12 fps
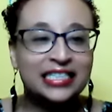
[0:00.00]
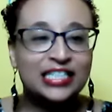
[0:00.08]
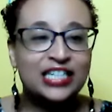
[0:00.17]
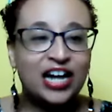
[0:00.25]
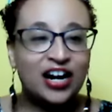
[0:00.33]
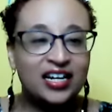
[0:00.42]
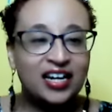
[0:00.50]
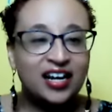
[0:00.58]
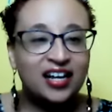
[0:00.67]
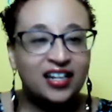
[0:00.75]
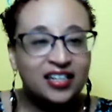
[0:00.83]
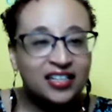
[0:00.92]
Sorry,
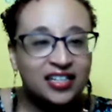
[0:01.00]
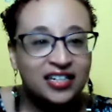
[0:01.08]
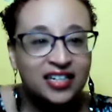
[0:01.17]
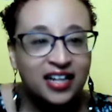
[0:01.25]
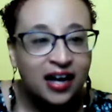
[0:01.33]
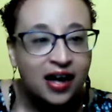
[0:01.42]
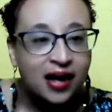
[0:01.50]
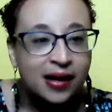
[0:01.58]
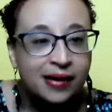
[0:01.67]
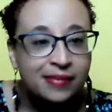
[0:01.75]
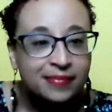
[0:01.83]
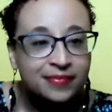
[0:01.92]
y'all. Um,
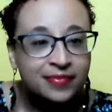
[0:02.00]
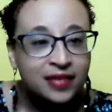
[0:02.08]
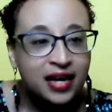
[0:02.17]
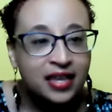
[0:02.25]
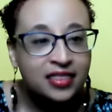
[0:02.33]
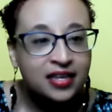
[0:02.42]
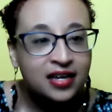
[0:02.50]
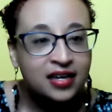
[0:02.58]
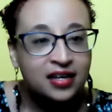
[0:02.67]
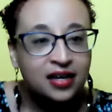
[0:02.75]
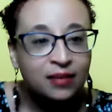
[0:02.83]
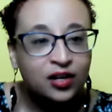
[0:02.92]
I
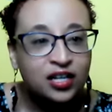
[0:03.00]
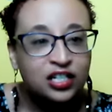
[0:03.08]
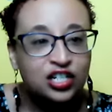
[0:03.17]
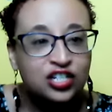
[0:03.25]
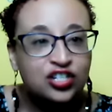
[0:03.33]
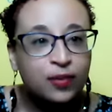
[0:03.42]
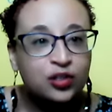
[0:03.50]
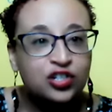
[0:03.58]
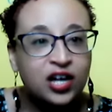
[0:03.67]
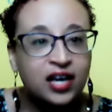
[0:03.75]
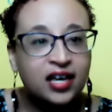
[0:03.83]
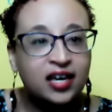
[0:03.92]
think I'm looking, just double
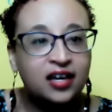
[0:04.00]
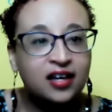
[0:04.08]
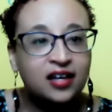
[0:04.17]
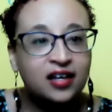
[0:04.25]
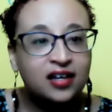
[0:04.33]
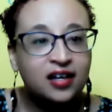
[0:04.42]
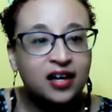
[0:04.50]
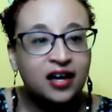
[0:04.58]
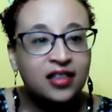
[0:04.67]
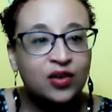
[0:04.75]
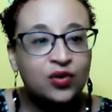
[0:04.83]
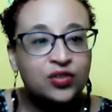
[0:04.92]
checking.
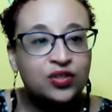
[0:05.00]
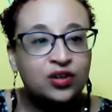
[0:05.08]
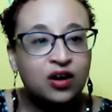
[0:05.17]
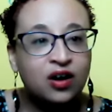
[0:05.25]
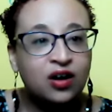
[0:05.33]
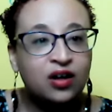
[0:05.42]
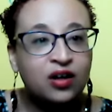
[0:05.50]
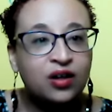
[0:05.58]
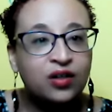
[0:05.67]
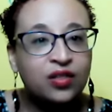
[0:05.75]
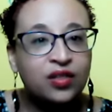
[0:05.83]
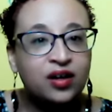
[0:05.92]
Those are
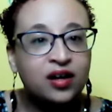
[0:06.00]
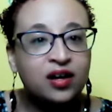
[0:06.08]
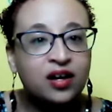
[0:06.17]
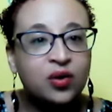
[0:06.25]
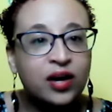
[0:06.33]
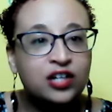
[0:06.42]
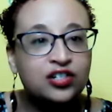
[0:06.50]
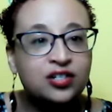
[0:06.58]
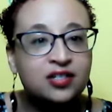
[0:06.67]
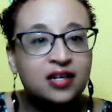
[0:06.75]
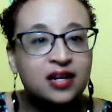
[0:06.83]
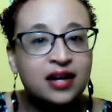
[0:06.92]
all the
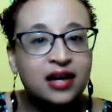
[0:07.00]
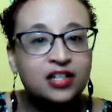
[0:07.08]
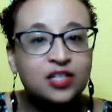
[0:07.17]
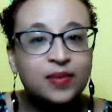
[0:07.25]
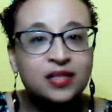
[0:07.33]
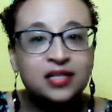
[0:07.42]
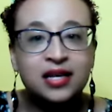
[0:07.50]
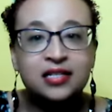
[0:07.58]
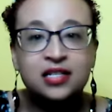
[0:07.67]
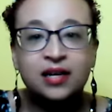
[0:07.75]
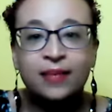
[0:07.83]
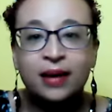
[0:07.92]
questions and announcements.
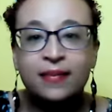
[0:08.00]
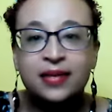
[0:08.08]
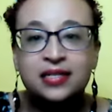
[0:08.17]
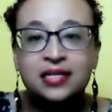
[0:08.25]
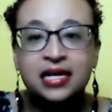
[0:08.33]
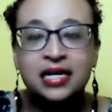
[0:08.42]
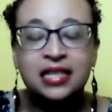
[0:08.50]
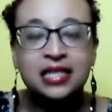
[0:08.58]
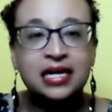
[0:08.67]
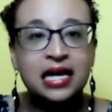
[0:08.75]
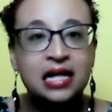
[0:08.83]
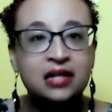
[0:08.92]
Unless, am I missing
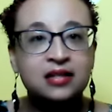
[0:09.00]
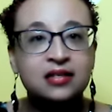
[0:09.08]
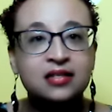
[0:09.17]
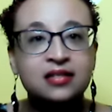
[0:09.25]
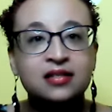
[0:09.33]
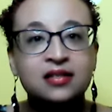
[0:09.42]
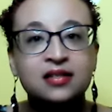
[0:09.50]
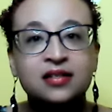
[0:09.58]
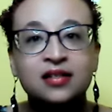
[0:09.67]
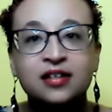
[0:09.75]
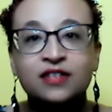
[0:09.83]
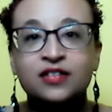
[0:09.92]
anything else?
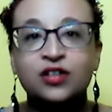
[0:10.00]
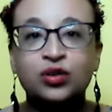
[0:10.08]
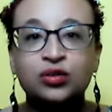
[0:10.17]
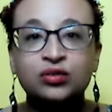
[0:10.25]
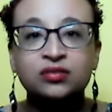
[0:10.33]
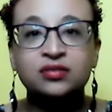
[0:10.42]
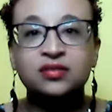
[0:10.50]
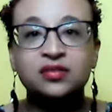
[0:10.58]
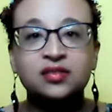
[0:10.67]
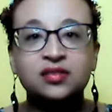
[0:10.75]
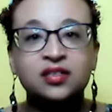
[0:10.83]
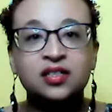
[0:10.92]
Crew,
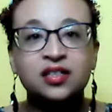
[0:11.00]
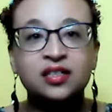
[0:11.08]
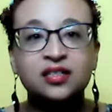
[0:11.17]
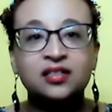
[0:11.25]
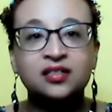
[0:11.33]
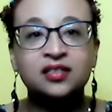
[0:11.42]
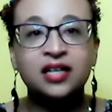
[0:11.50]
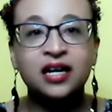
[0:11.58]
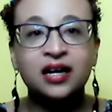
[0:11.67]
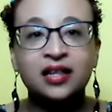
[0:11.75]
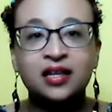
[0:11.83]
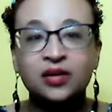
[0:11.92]
you good?
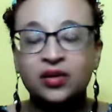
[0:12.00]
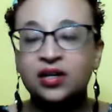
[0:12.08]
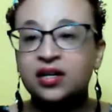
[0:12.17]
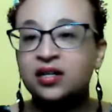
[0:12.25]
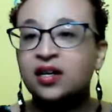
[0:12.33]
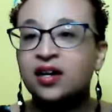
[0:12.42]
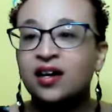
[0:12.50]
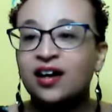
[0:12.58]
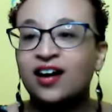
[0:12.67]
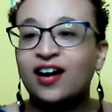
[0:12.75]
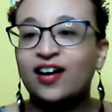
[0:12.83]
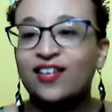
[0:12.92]
Yeah, I think we're good.
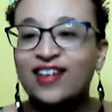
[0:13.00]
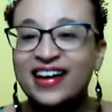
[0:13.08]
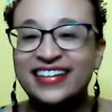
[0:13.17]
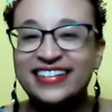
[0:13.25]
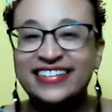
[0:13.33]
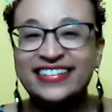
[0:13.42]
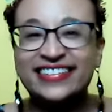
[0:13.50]
All right.